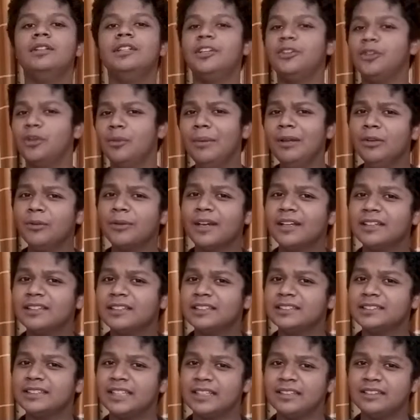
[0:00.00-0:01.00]
you may look at
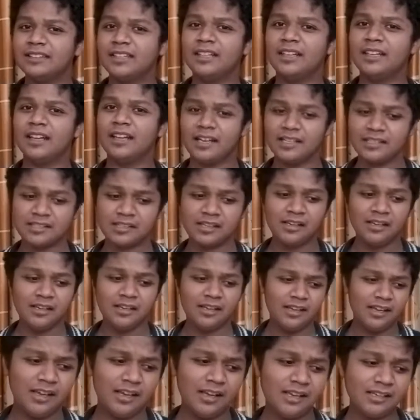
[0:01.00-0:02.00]
this and then ask,
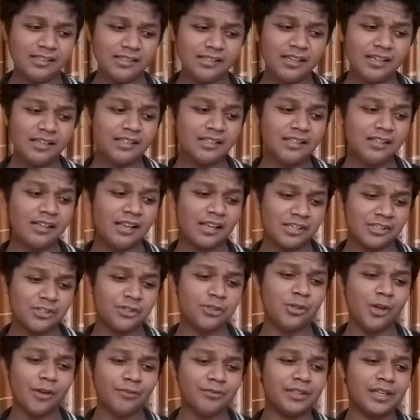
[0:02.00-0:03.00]
is this
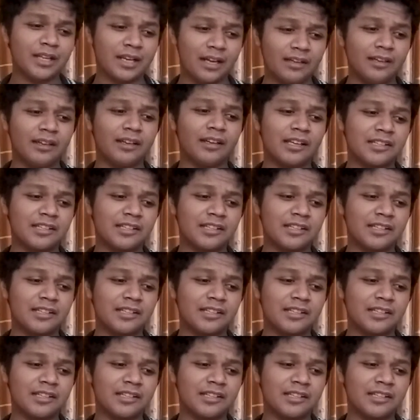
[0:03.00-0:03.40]
history of the Kannada